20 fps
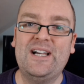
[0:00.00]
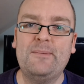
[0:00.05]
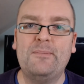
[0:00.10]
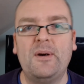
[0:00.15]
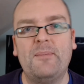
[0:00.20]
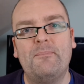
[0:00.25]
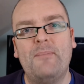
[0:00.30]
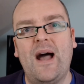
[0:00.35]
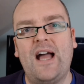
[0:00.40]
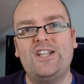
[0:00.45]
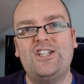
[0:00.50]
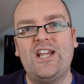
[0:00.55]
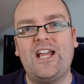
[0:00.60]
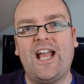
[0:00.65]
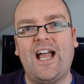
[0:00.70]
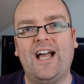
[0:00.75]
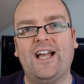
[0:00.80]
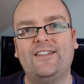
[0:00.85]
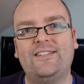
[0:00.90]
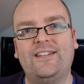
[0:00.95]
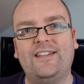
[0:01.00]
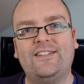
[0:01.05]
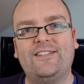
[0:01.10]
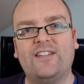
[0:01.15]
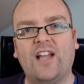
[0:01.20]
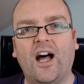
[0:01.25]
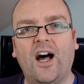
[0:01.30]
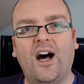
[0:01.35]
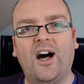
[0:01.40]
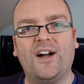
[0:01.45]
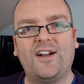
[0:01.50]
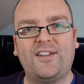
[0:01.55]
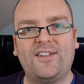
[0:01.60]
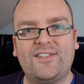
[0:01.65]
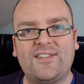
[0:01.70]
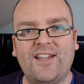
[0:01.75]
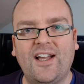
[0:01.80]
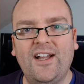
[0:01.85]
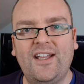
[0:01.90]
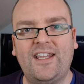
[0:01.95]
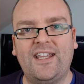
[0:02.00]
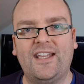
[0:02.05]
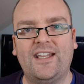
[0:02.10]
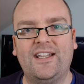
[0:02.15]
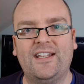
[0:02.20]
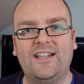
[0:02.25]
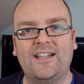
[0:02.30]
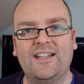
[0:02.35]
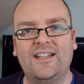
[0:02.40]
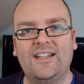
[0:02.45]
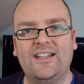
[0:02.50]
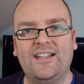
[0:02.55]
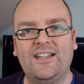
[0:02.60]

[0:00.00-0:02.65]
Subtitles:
But magic has its dark side.